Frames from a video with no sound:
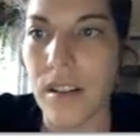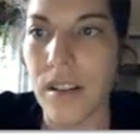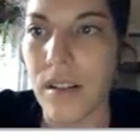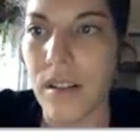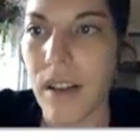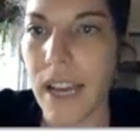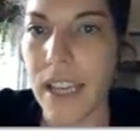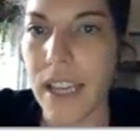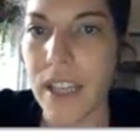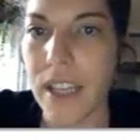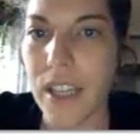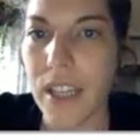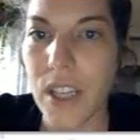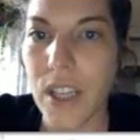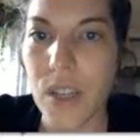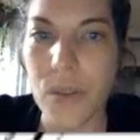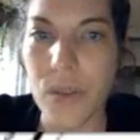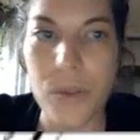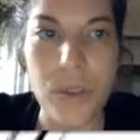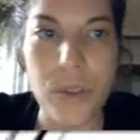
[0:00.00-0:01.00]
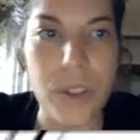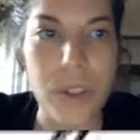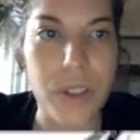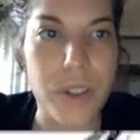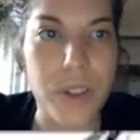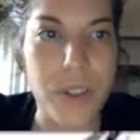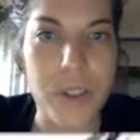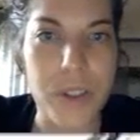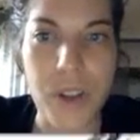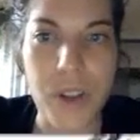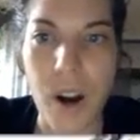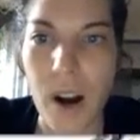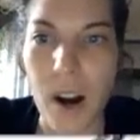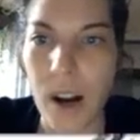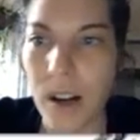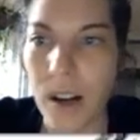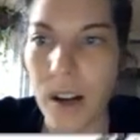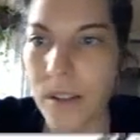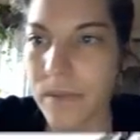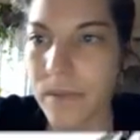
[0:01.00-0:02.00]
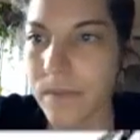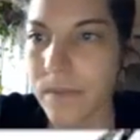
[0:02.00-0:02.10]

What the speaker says: I could use a star,